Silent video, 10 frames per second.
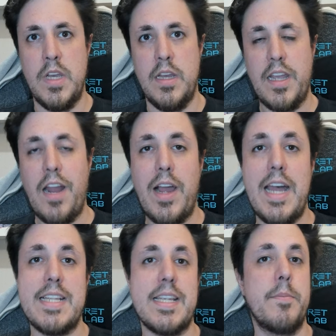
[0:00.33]
Hello
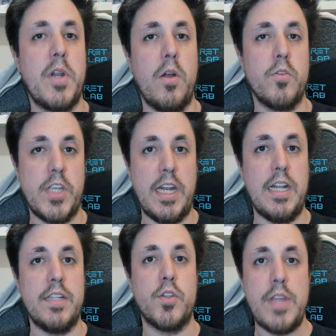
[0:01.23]
guys, I'm
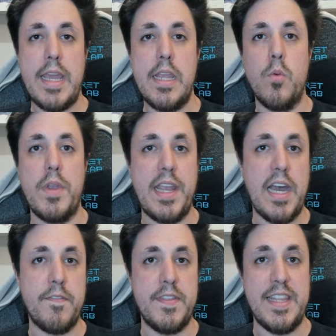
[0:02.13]
Grawshellar and today we
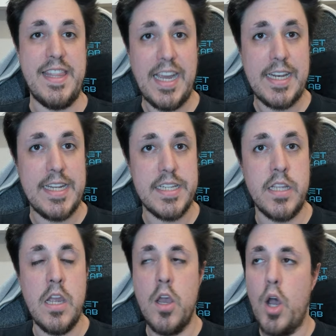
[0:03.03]
have the deck
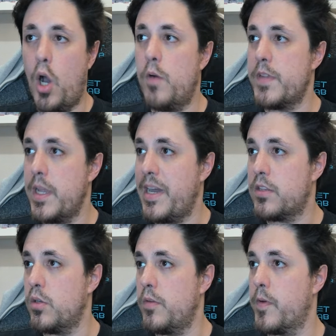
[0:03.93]
list of
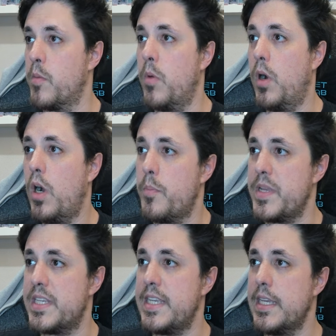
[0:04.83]
Yamato from
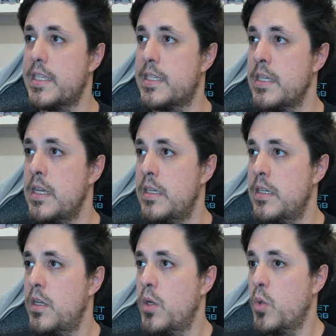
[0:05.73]
OP06,
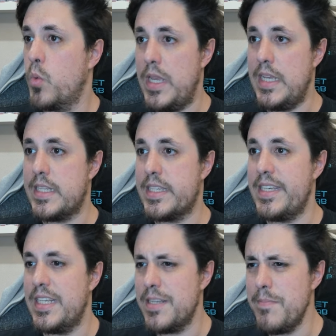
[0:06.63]

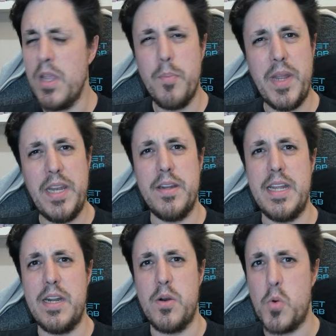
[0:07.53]
which is in my opinion
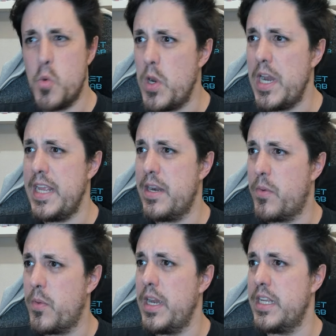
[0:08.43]
a
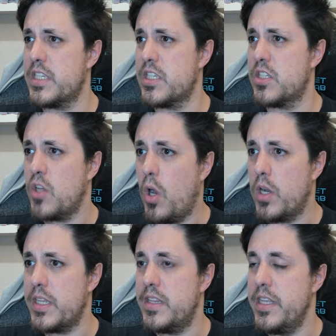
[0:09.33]
really
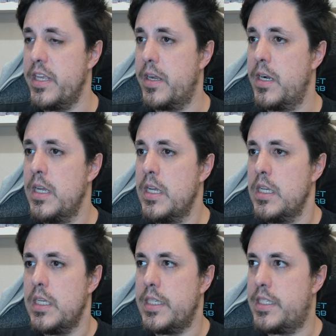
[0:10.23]
solid leader.
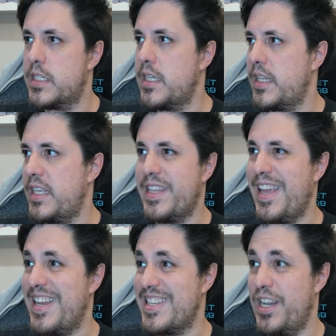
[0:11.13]
It's just that it
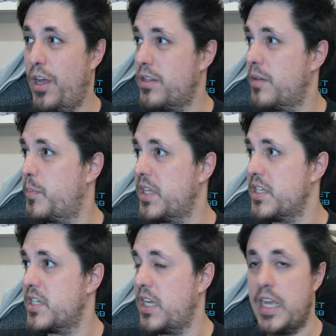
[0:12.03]
has a lot of
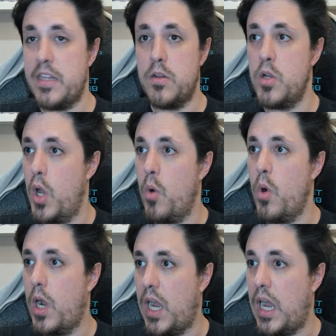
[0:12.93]
potential. I don't know
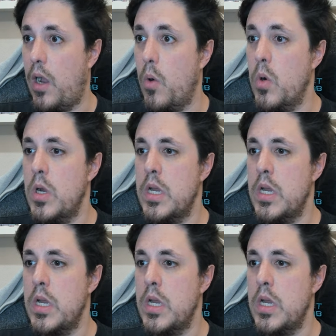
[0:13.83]
how